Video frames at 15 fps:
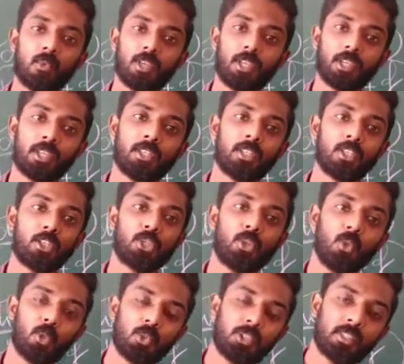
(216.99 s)
we can
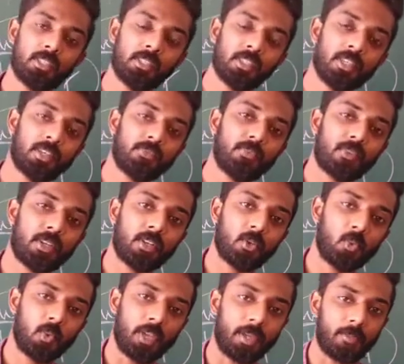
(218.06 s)
use it in a
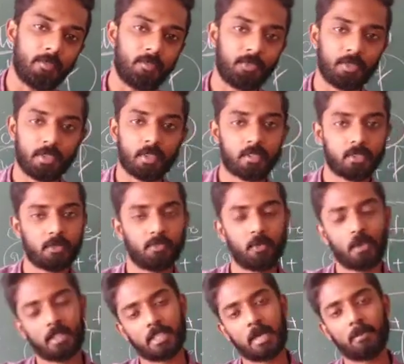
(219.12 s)
different way.
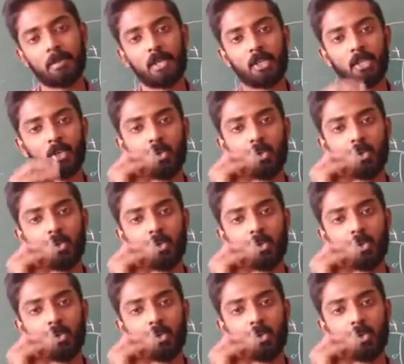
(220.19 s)
For example,